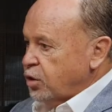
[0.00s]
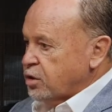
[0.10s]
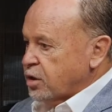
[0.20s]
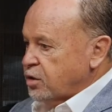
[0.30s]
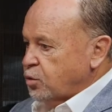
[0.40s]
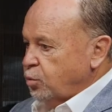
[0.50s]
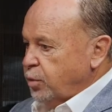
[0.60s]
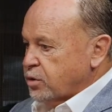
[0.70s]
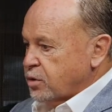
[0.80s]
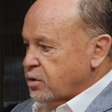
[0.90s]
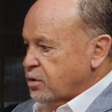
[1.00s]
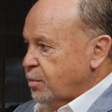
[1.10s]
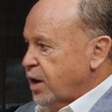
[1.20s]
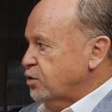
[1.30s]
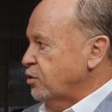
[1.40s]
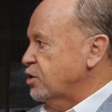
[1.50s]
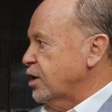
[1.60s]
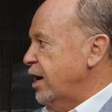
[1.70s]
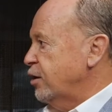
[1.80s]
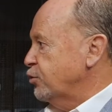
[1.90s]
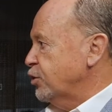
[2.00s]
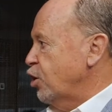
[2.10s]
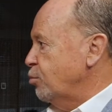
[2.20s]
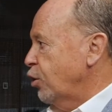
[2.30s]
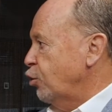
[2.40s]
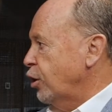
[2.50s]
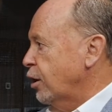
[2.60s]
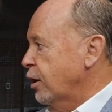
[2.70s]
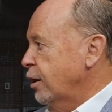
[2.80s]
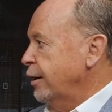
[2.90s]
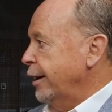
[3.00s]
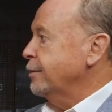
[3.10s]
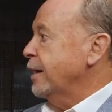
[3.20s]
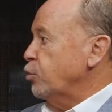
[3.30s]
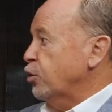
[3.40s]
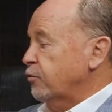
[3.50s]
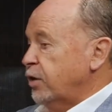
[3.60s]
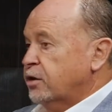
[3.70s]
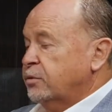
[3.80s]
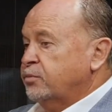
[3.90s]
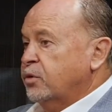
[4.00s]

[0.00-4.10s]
these days good businesses are based on scale, scope, learning, and network effect.